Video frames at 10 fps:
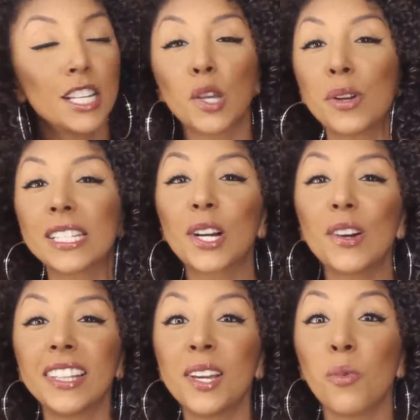So it is
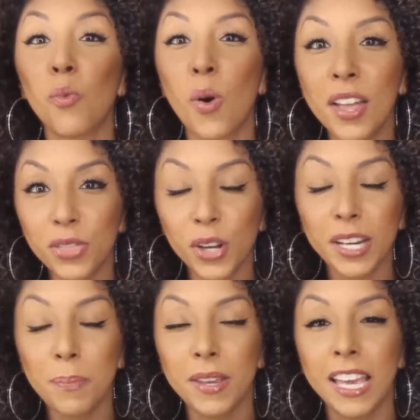currently
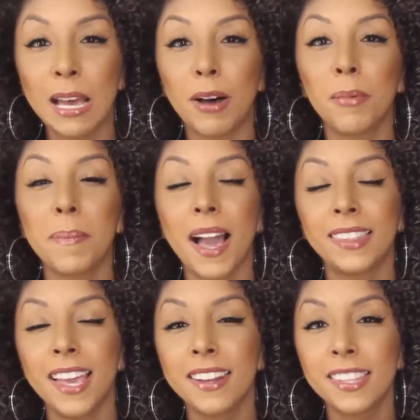1.30 p.m. I'll be back
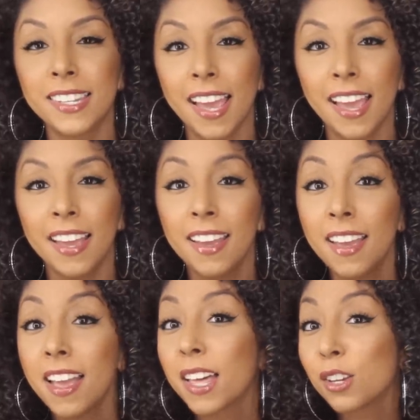at the end of the day
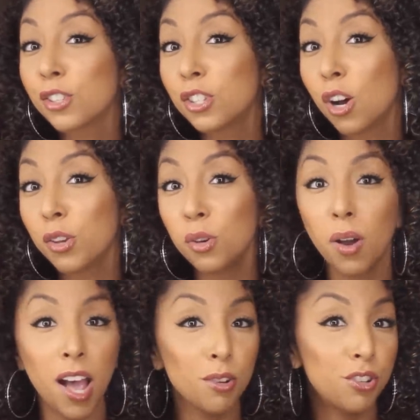and I'll show
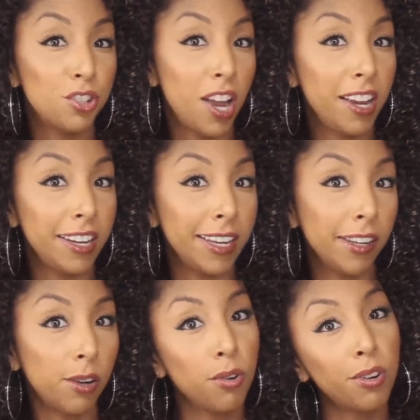you how
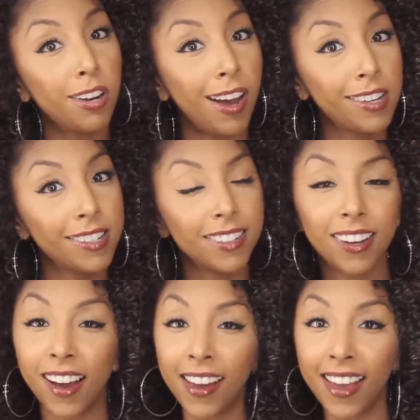shiny or not
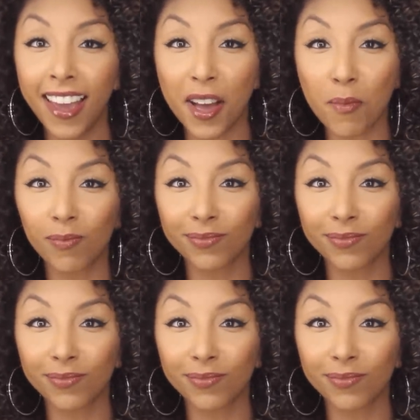I am.